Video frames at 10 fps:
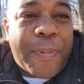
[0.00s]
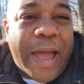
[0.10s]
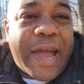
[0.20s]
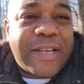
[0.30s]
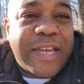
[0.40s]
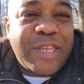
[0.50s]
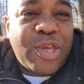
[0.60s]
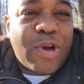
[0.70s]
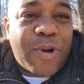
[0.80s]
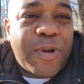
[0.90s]
pa
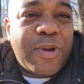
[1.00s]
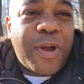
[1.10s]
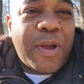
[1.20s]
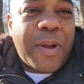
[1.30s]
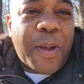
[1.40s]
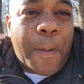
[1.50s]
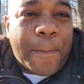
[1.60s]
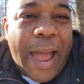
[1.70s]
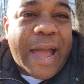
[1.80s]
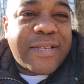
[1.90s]
and you're
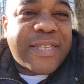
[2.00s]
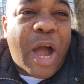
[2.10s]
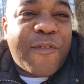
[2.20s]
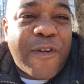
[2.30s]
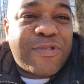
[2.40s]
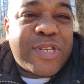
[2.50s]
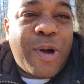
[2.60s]
passed out from